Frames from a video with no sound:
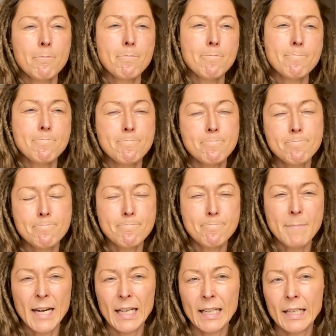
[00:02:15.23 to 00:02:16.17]

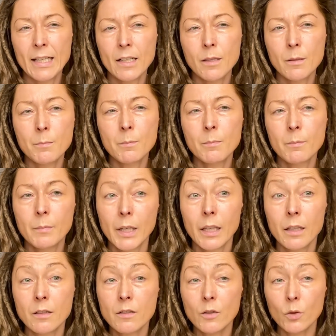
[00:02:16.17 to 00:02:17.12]
medium
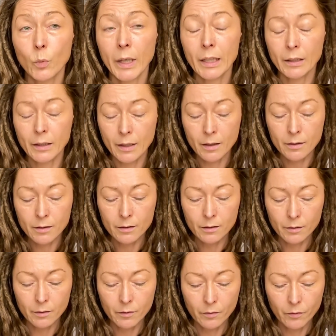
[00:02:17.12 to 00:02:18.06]
in
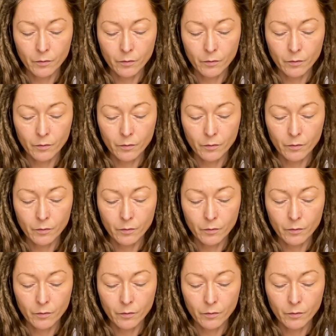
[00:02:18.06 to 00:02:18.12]
sweetness.